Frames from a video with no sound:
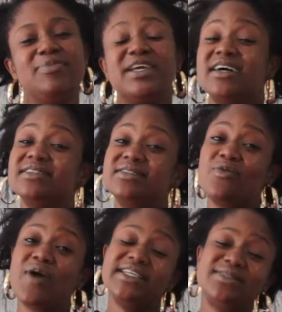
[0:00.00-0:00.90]
because
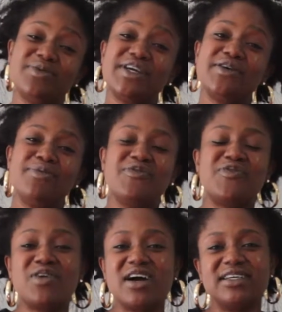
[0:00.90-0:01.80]
the whites were here
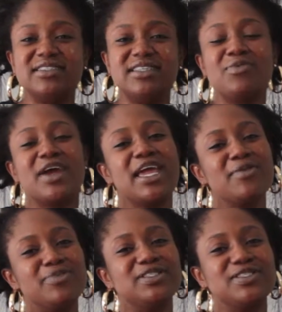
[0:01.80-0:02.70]
before us, they were
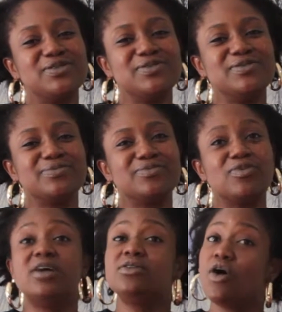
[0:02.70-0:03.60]
able to,
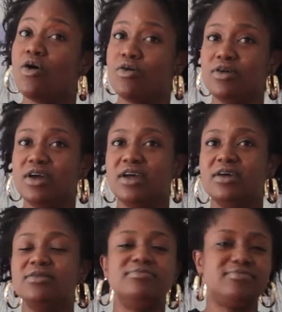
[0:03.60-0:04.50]

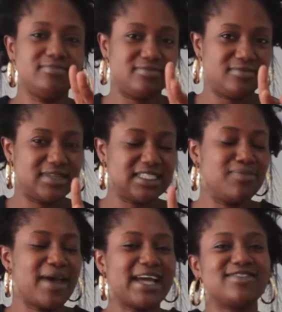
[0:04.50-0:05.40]

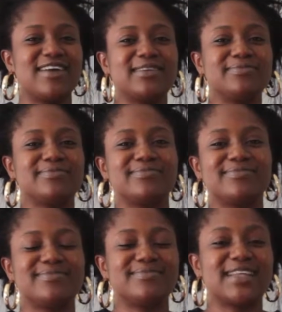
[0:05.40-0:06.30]
let's backtrack.
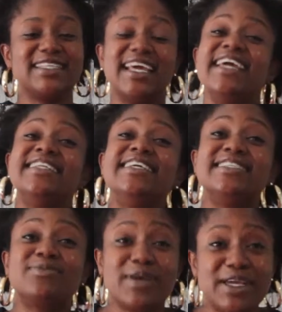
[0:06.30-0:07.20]
The
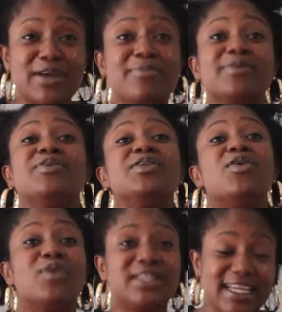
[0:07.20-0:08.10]
Indians were here, but we
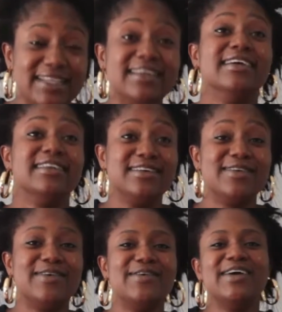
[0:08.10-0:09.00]
know what they did,
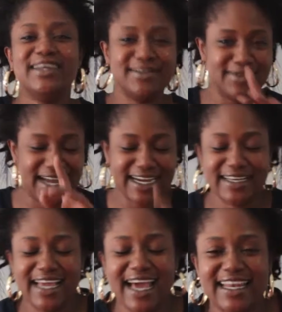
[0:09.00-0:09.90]
We're not
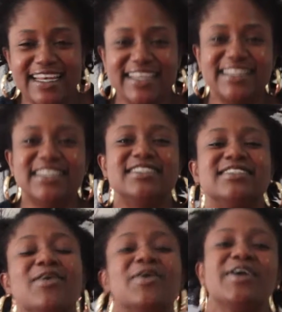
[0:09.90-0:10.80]
going to add any of this.
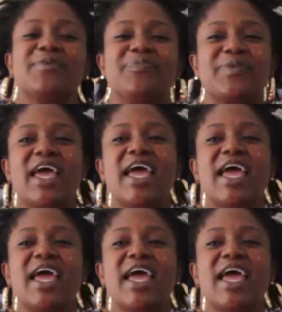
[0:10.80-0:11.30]
So here,